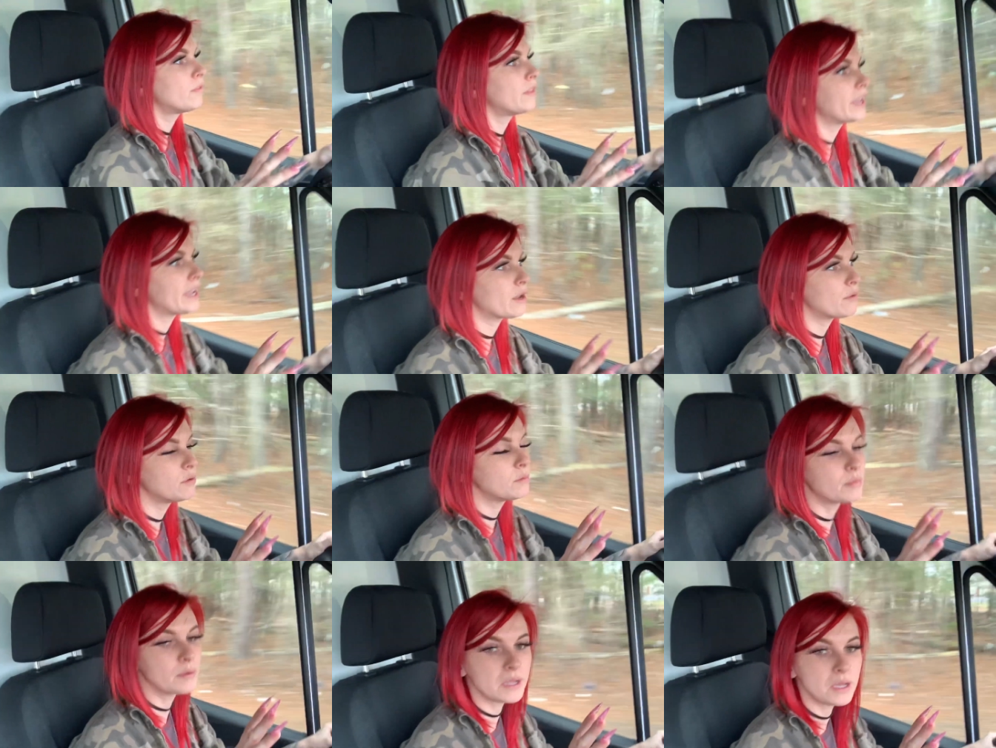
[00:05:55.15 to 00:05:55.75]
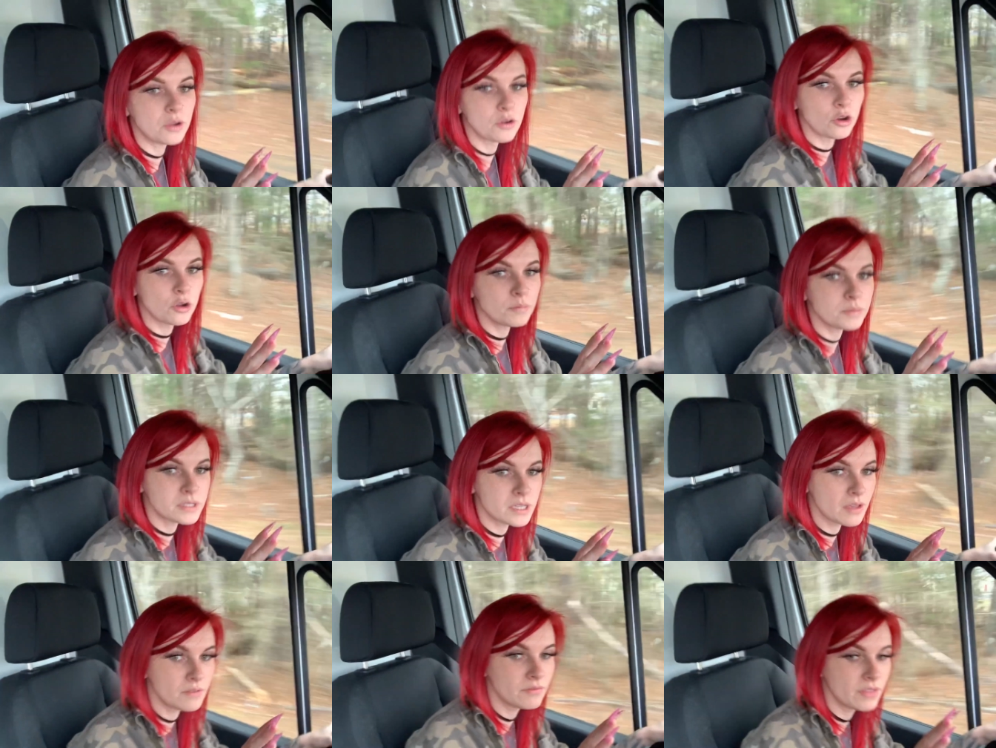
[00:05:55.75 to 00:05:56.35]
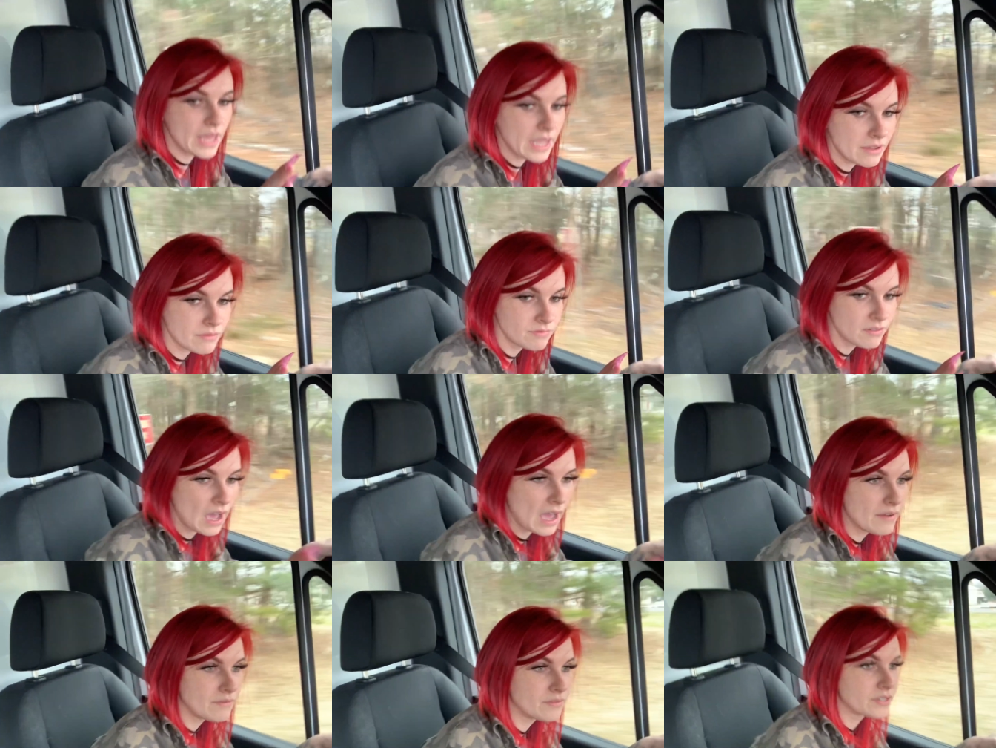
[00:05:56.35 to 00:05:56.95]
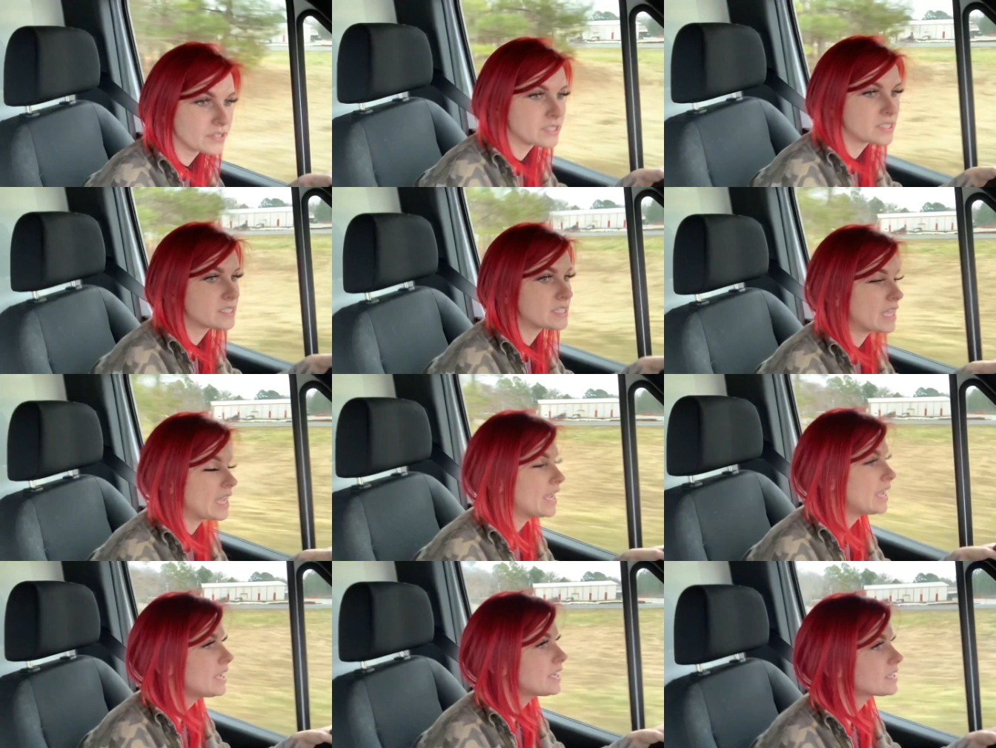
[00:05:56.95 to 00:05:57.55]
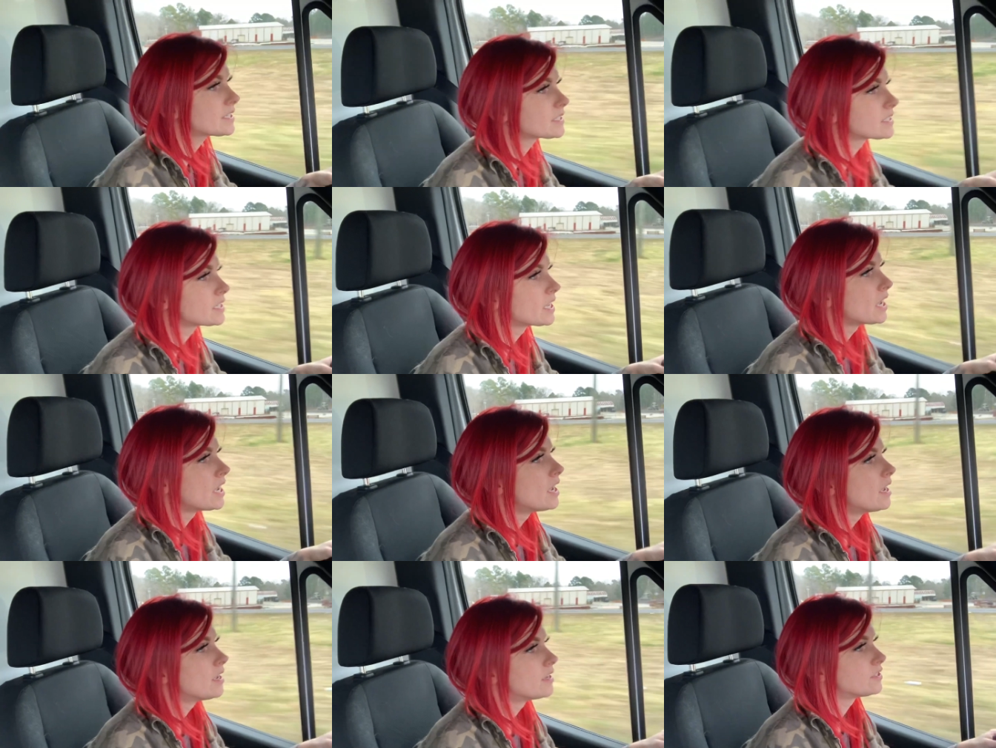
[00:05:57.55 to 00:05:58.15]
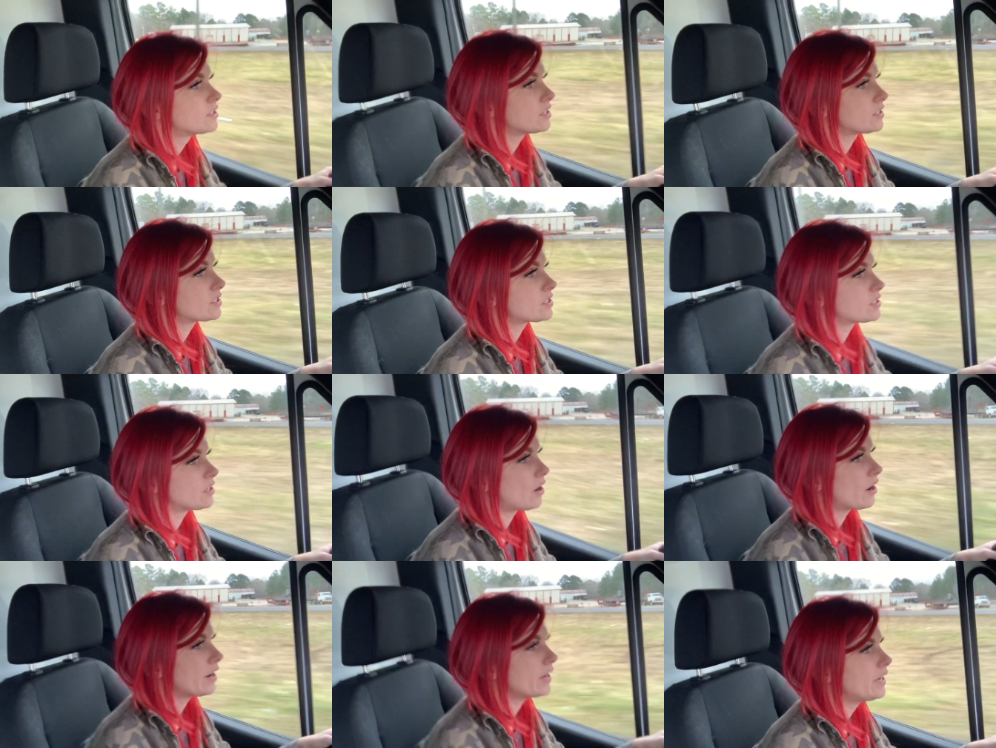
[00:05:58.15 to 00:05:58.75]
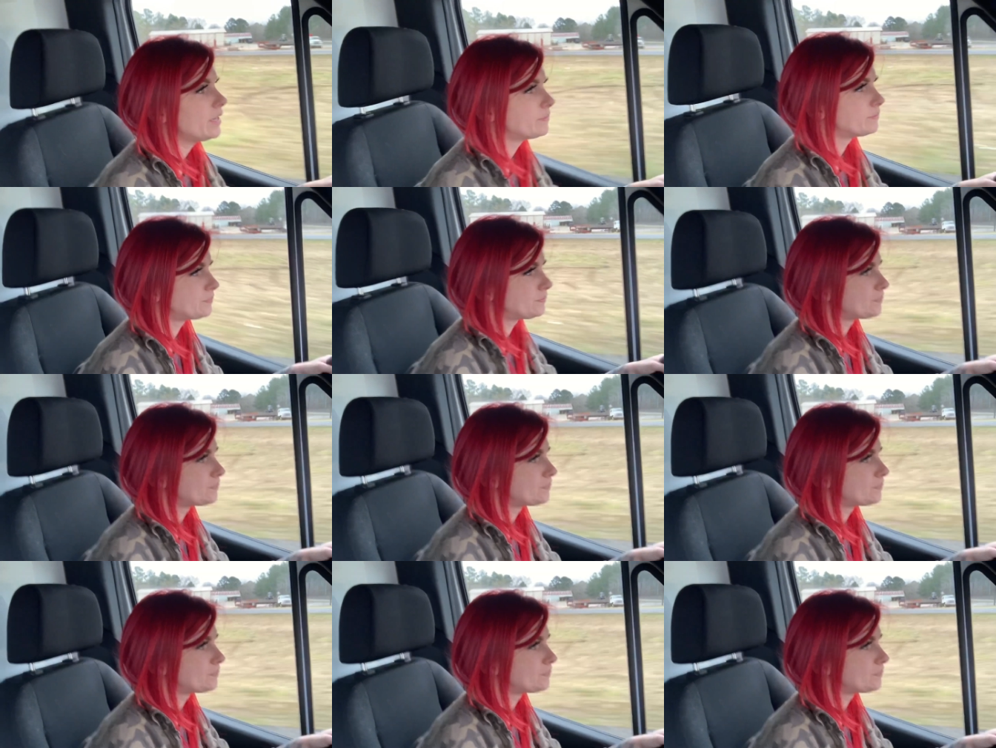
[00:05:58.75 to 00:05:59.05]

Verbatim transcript: Like it would be groups of like five or six to start.